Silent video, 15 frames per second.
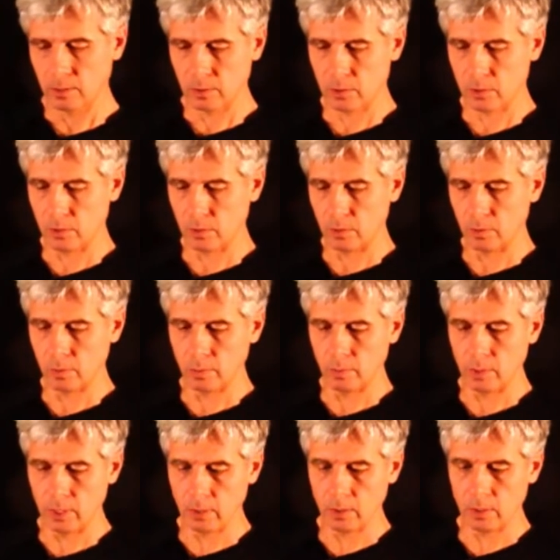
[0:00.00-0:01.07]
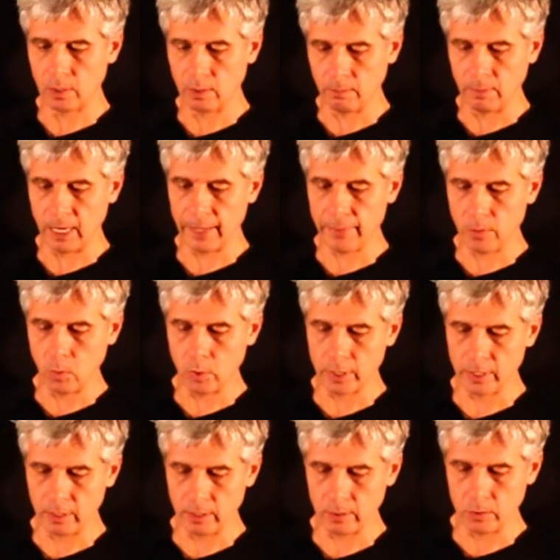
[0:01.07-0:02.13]
so in the other
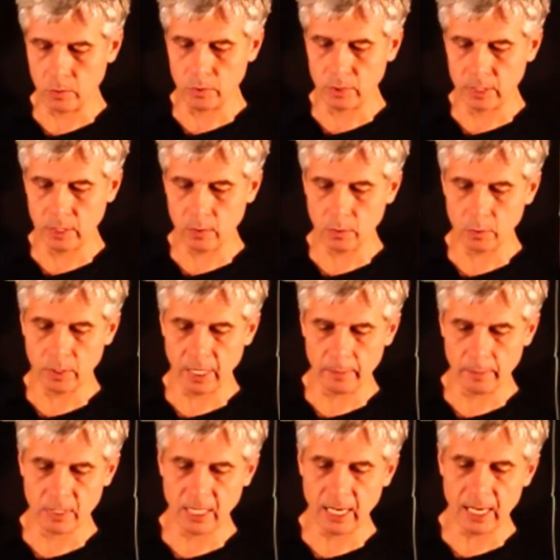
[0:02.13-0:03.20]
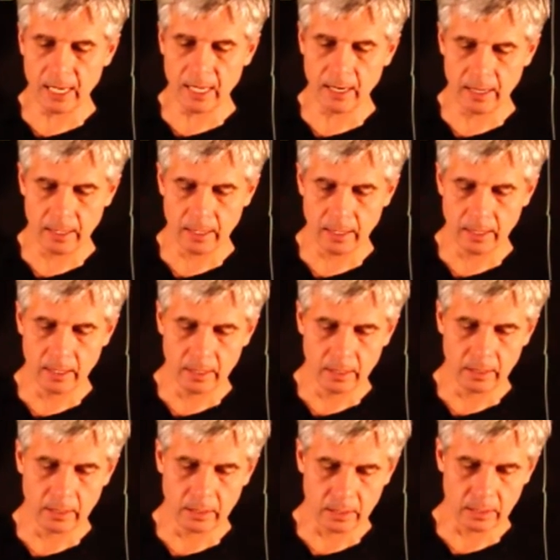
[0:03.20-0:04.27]
order, so 0 times A
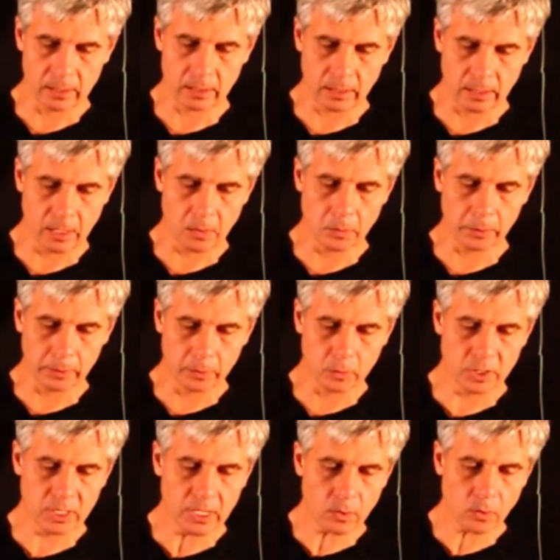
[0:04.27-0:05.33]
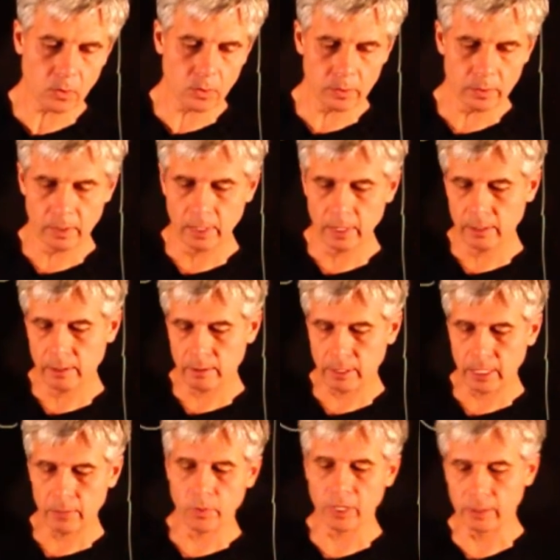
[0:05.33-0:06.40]
is equal to 0,
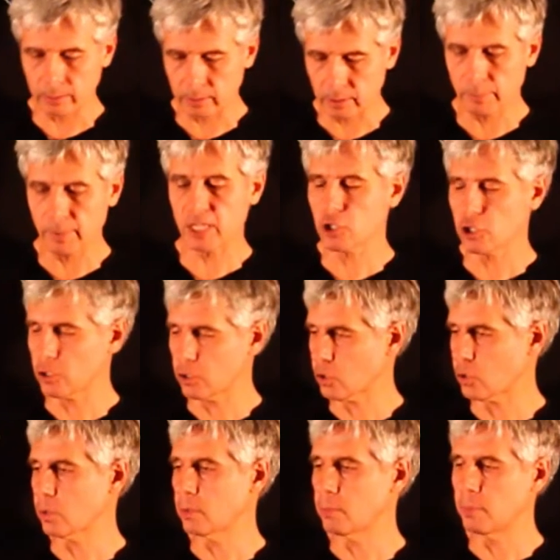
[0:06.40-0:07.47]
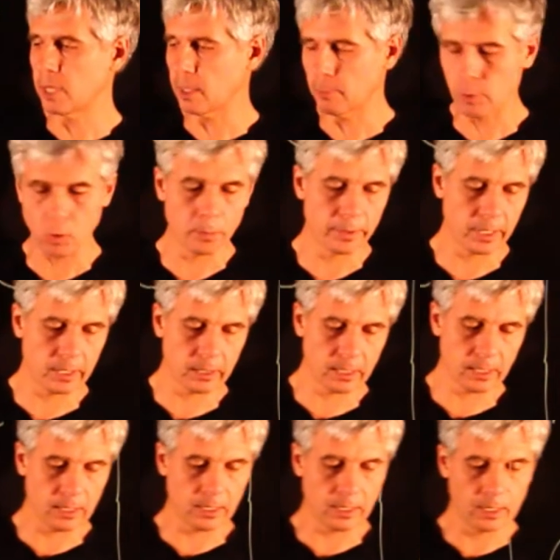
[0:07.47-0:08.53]
right? Well, dimensions should be appropriate
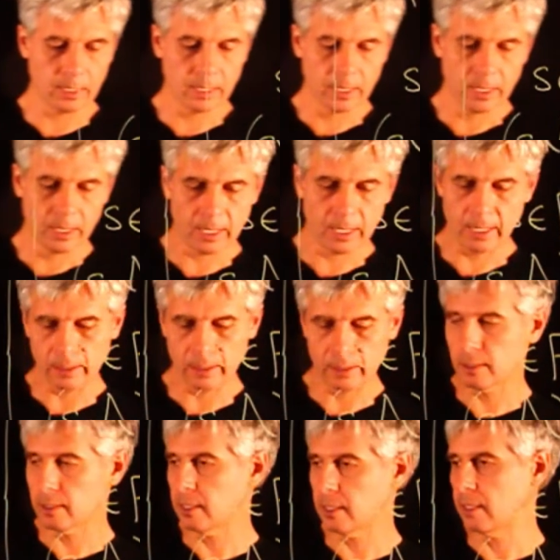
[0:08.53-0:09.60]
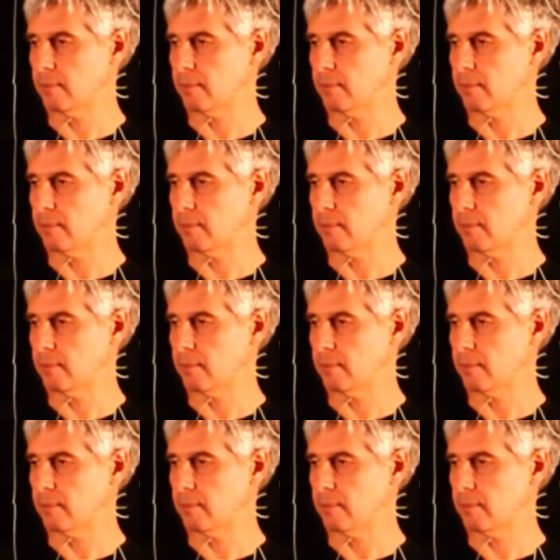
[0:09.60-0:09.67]
here. And,